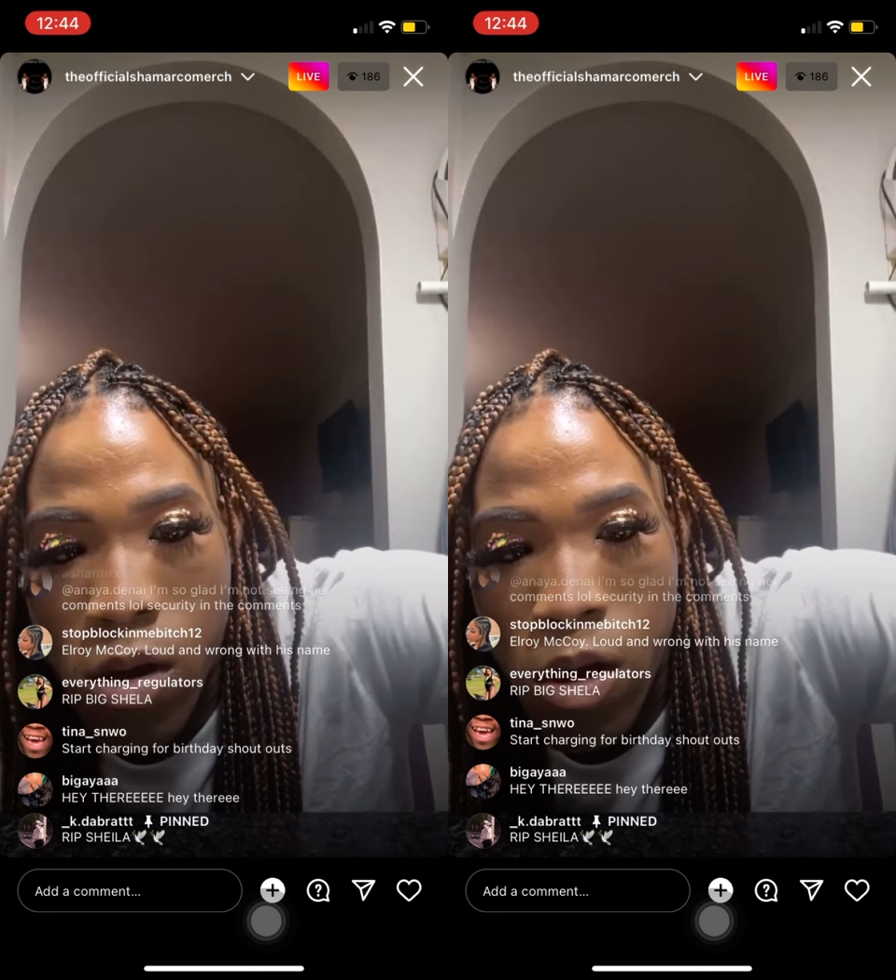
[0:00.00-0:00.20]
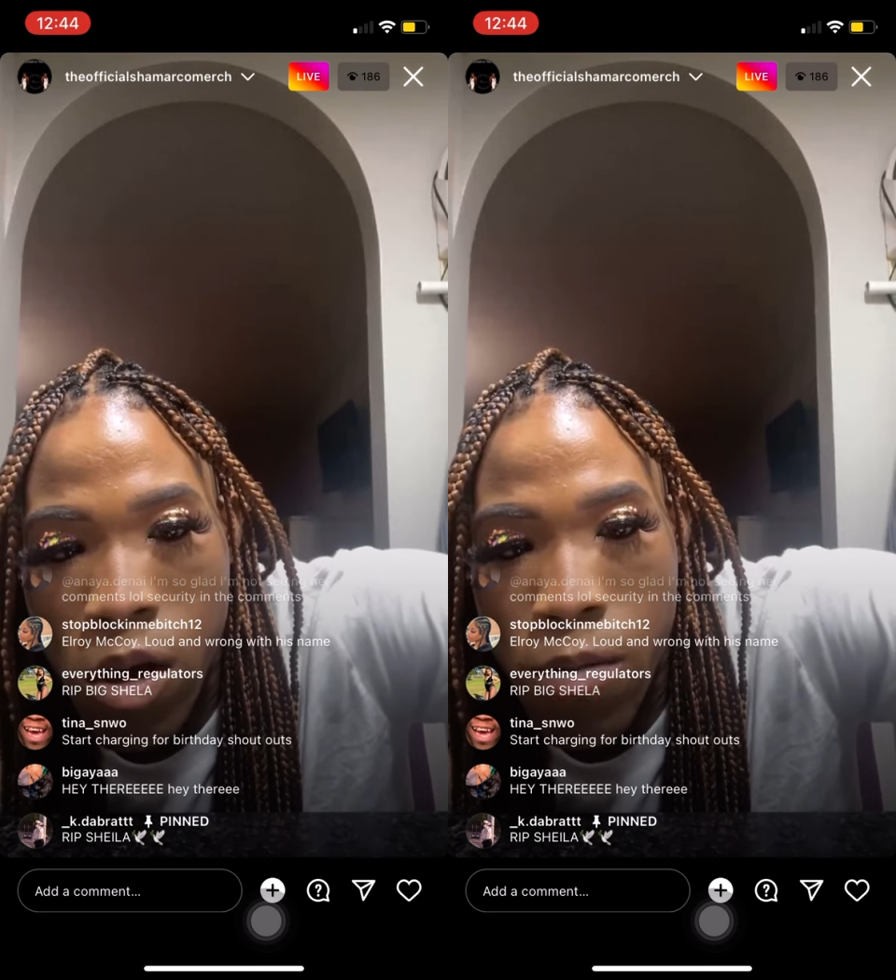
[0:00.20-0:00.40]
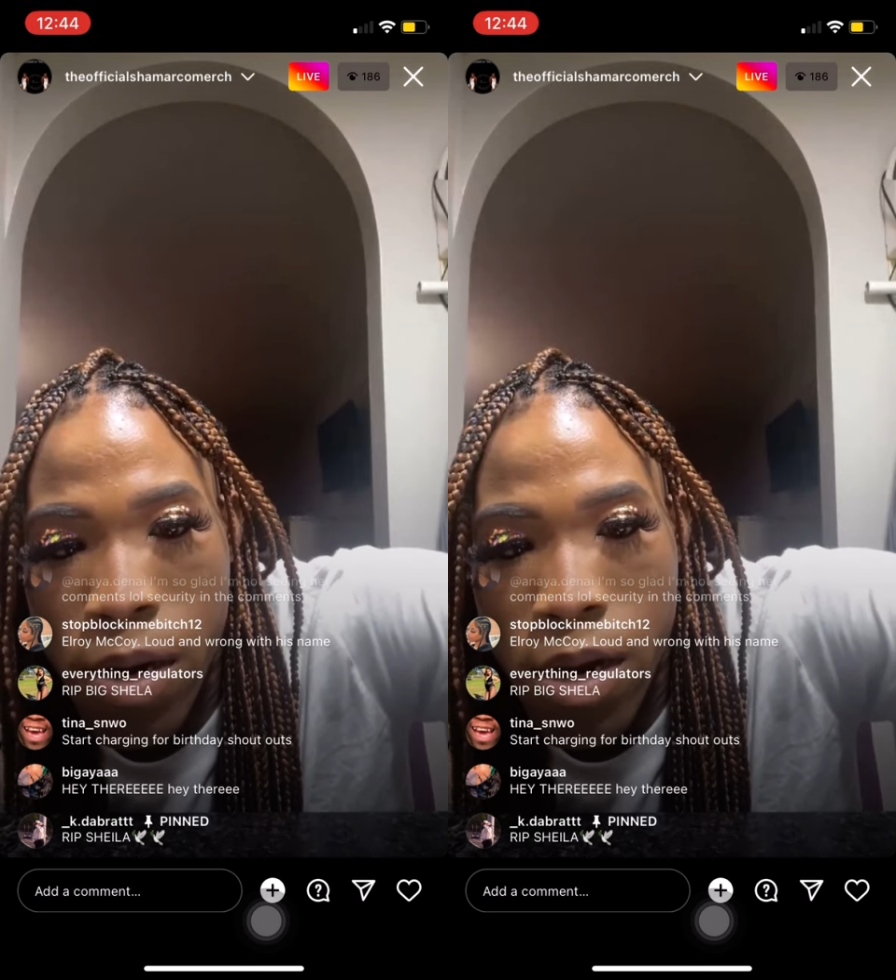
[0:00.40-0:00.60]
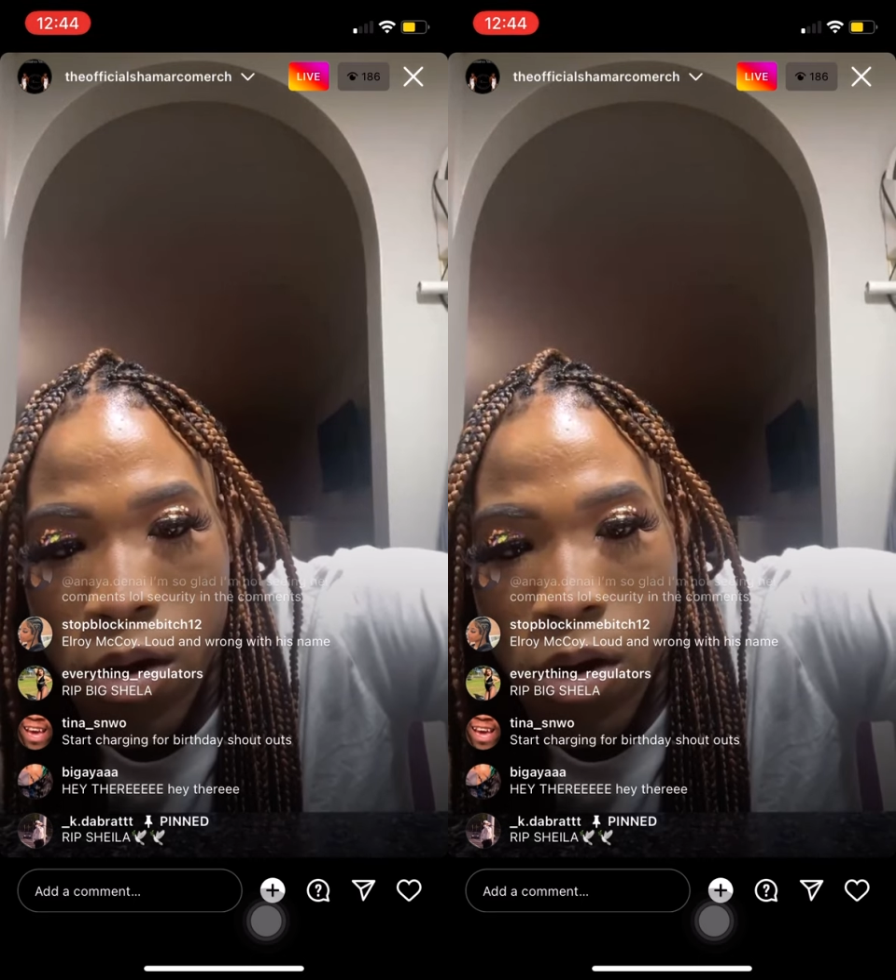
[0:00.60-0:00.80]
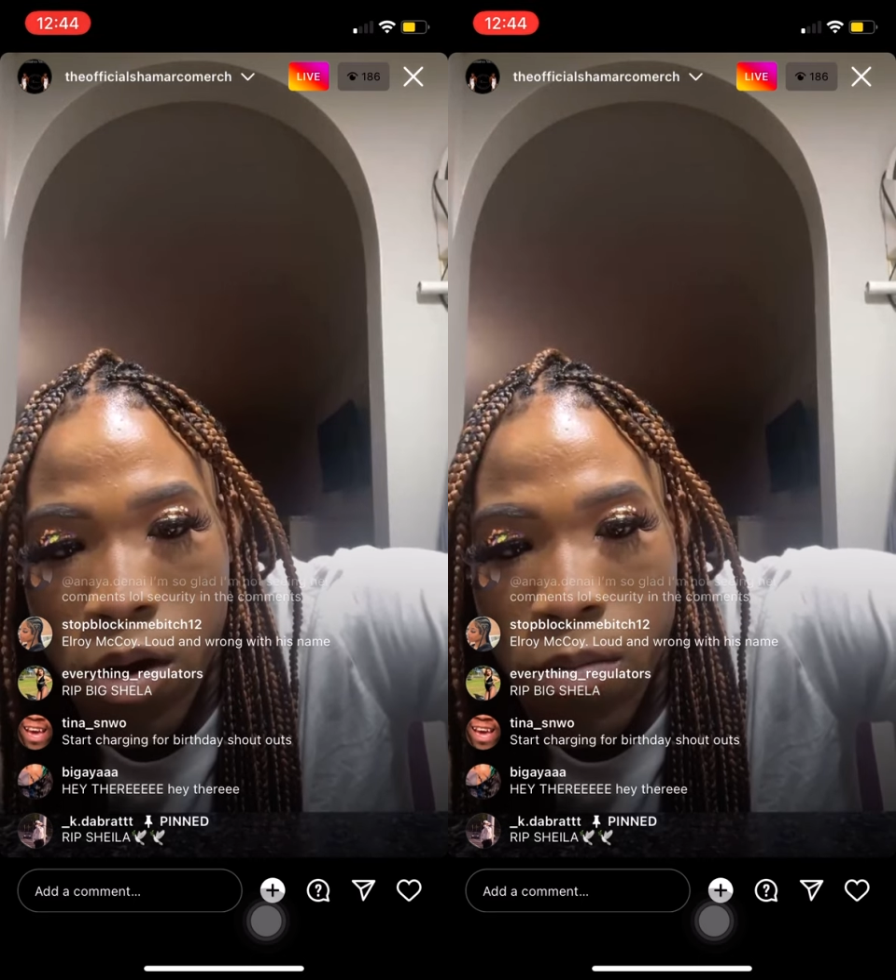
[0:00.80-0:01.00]
Everybody
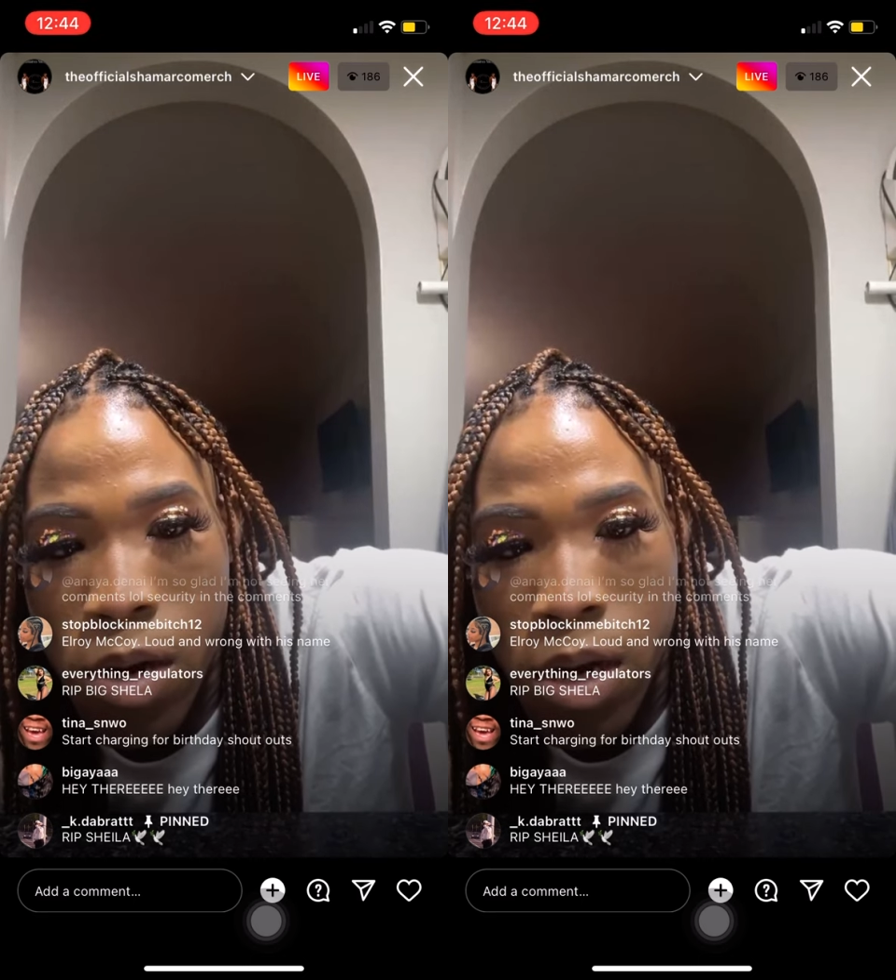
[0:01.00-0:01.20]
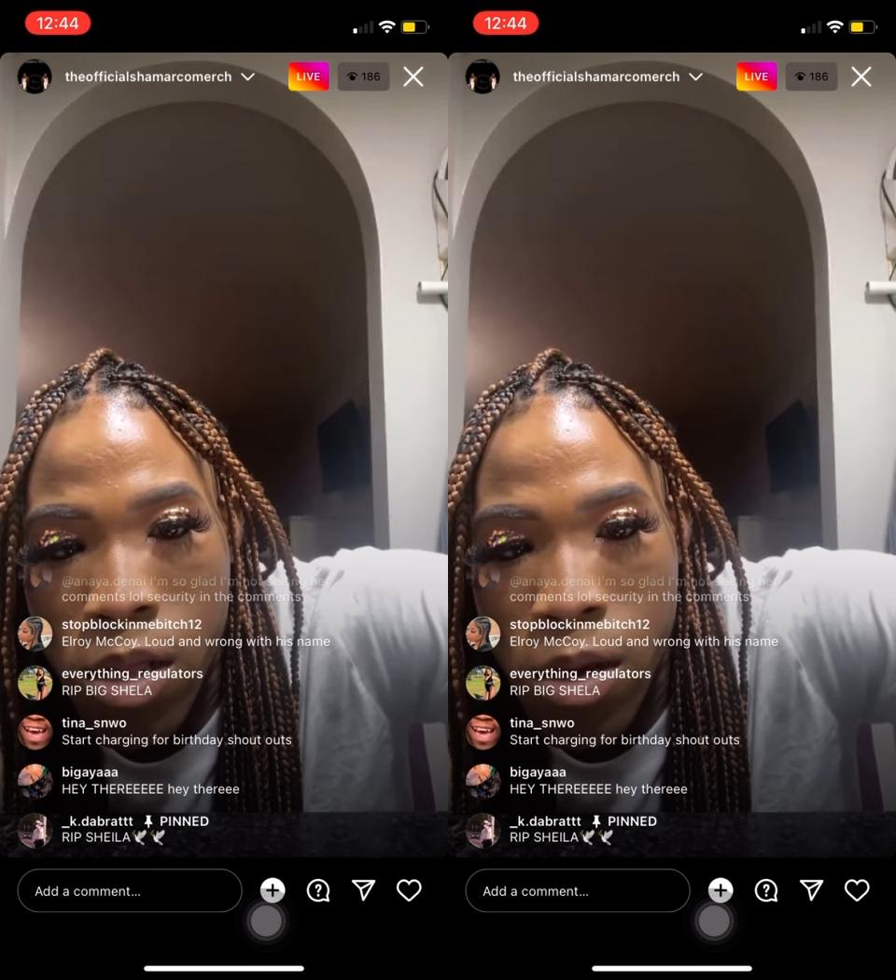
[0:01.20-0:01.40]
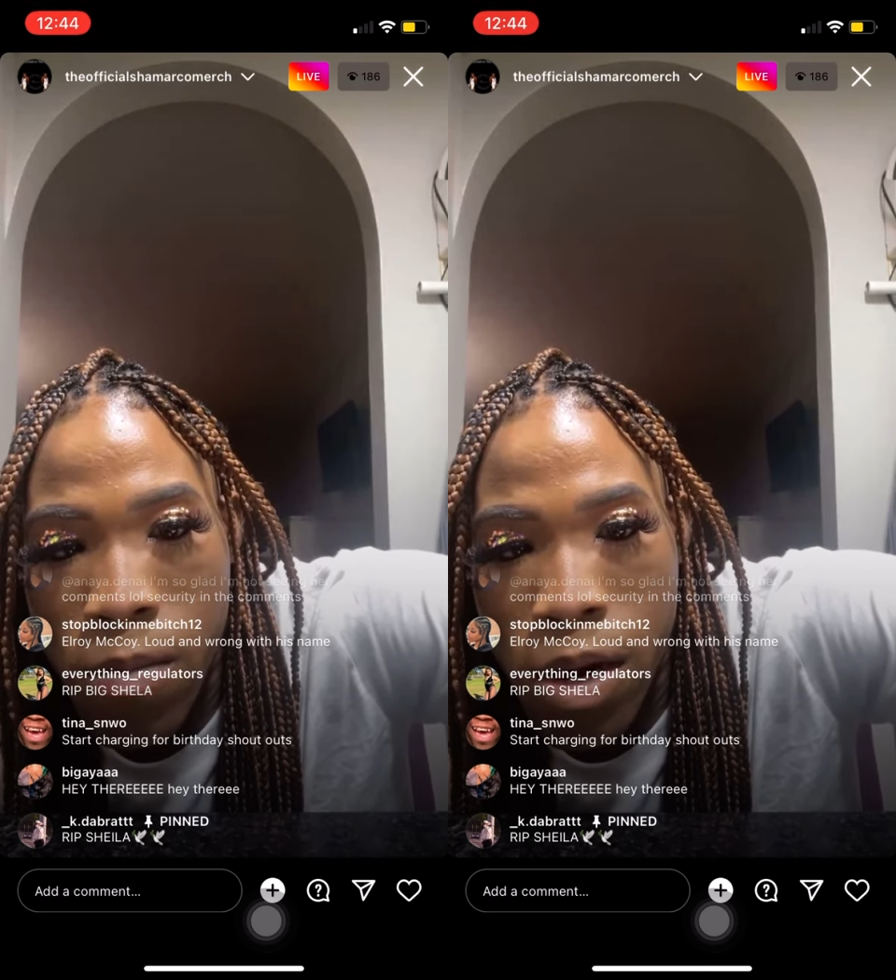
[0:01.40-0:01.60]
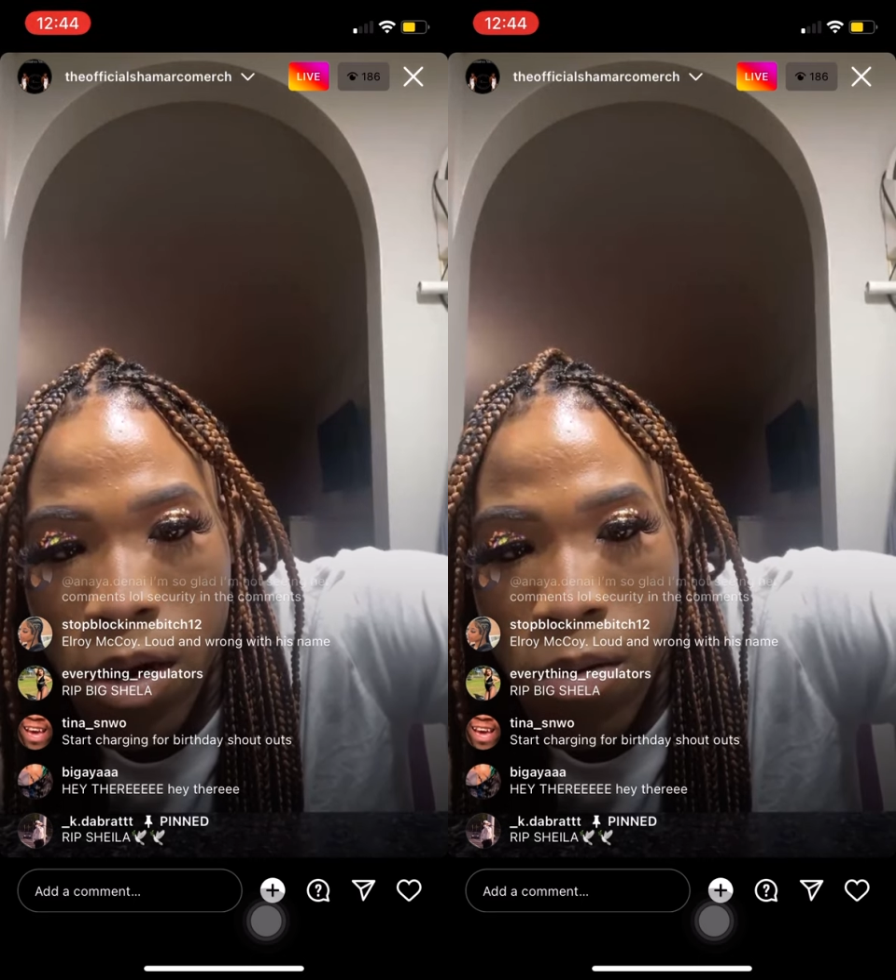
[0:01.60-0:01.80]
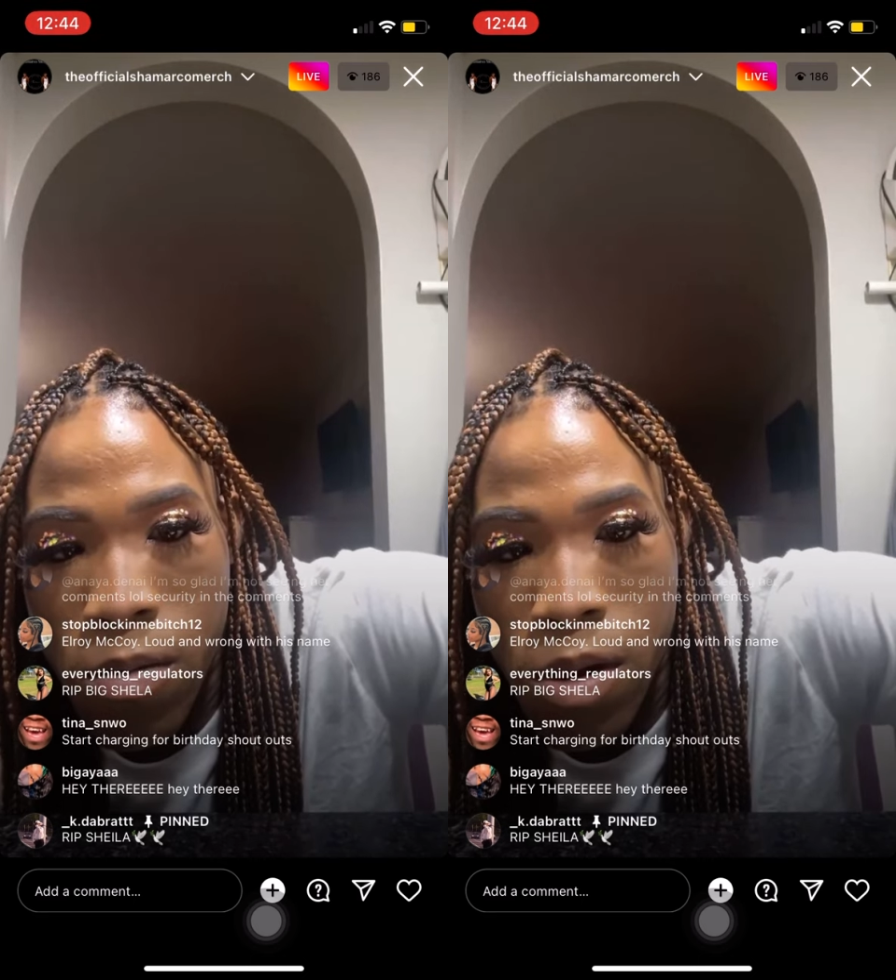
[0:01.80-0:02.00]
gonna get blocked saying my
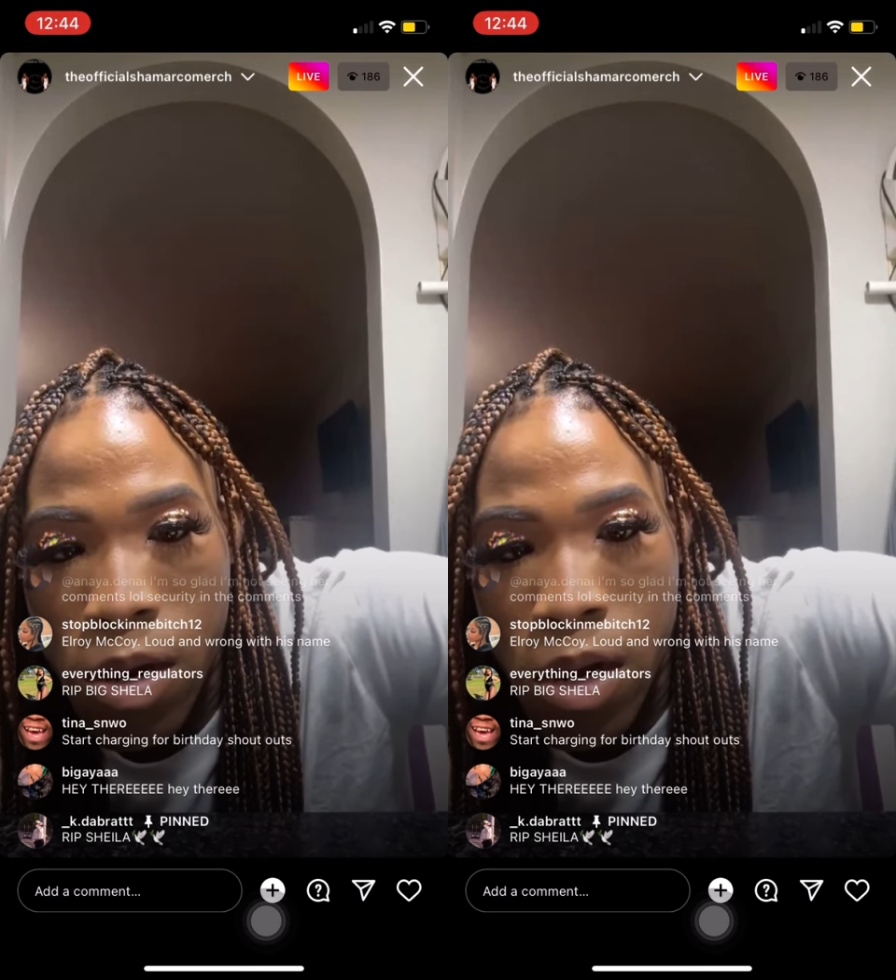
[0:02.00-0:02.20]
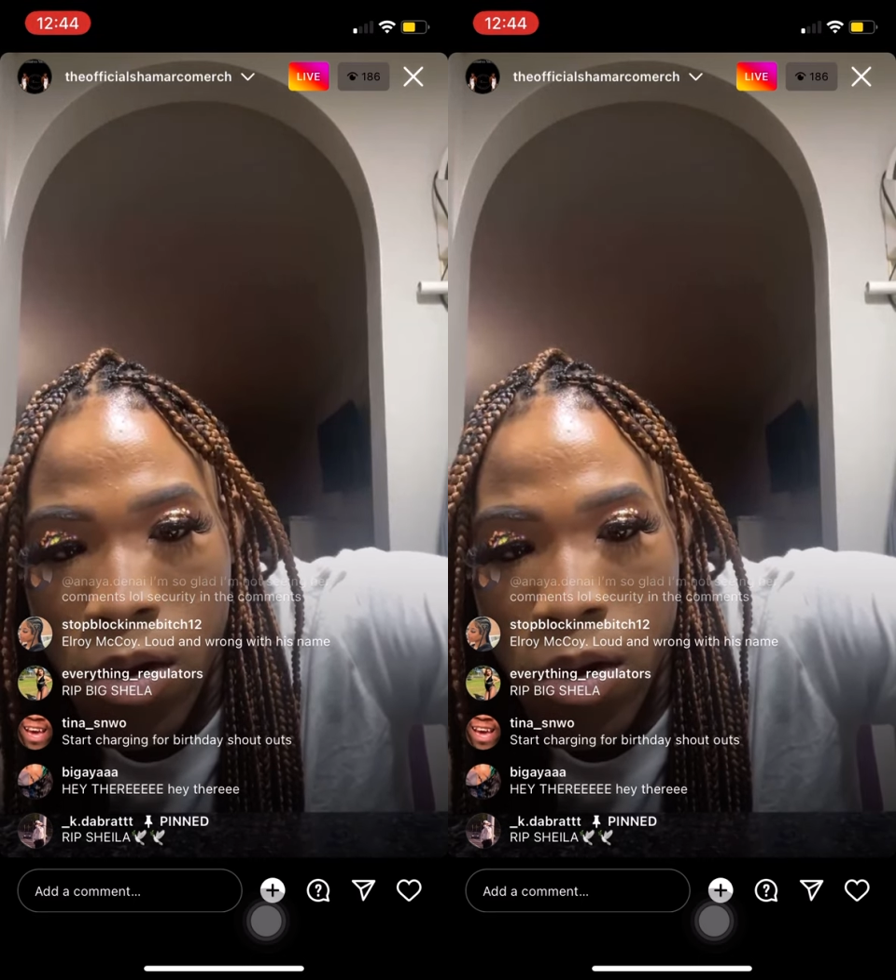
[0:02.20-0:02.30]
government name.